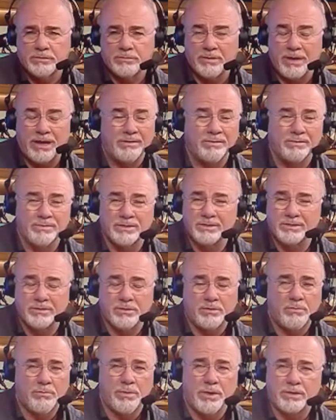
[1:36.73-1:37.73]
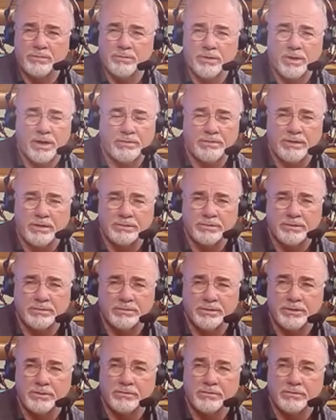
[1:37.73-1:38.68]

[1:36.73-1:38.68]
The bad news is they only make $28,000 a